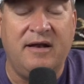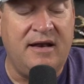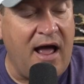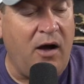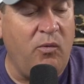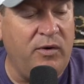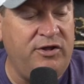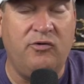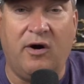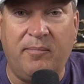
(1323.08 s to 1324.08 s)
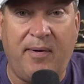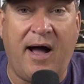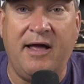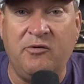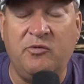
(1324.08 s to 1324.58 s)
Now what you are
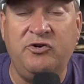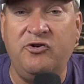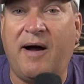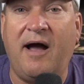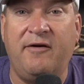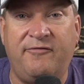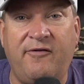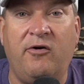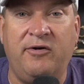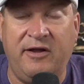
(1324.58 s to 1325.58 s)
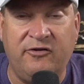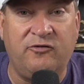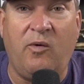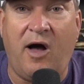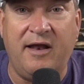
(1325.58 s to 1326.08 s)
buying when you buy a phone
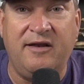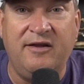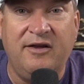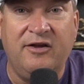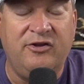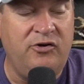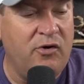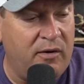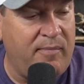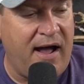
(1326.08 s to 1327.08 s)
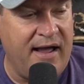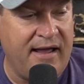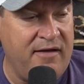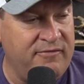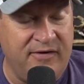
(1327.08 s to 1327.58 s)
is what? You are buying
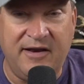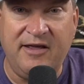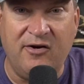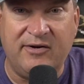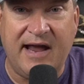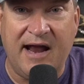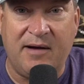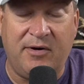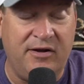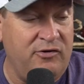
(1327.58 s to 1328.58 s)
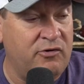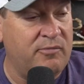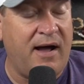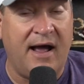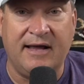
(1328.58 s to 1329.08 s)
a video camera, you are
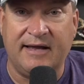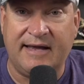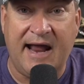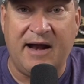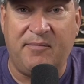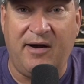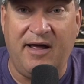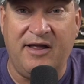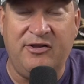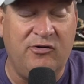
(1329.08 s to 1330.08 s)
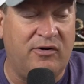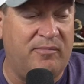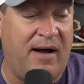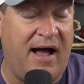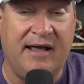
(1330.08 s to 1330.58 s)
buying a camera, and you are
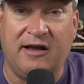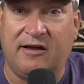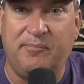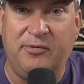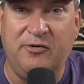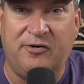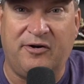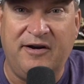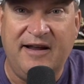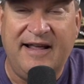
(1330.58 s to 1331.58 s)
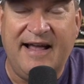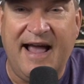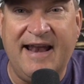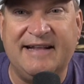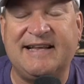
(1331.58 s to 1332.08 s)
buying a computer.
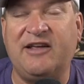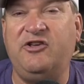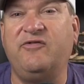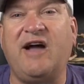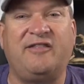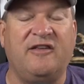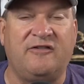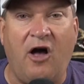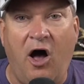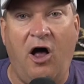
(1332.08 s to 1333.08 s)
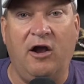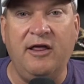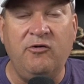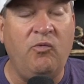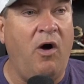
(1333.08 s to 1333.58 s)
And it's like you've got this
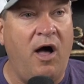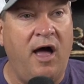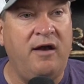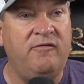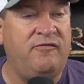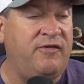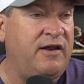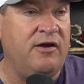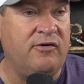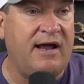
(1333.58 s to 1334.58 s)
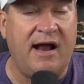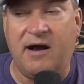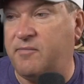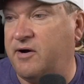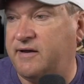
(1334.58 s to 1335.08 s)
all-in-one video
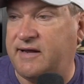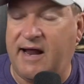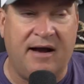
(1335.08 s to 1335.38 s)
camera.